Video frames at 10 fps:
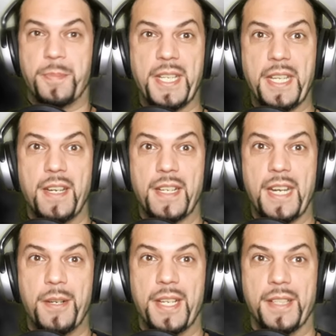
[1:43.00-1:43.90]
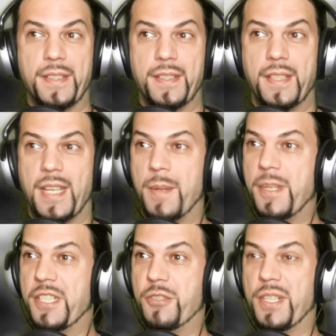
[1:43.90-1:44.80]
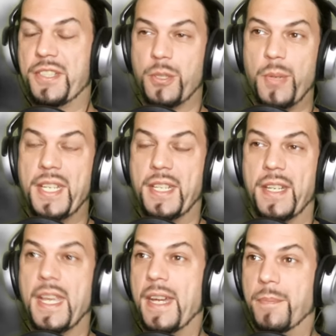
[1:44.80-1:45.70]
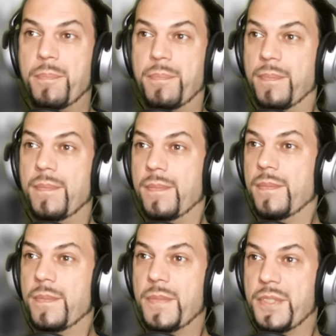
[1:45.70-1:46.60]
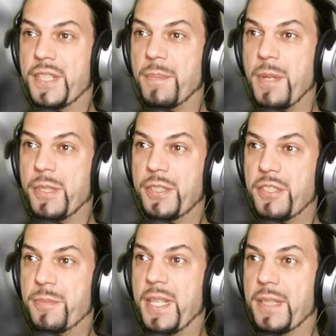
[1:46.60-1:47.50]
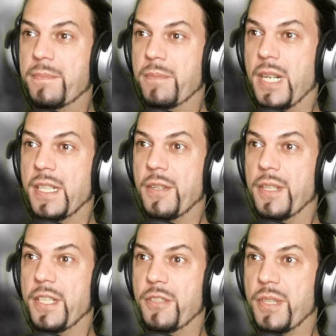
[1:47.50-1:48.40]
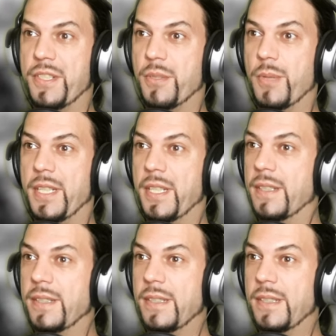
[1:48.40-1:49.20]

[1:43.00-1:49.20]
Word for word: speaking Hungarian. I mean, it's Transylvania, yeah. Some people do speak Hungarian in Transylvania.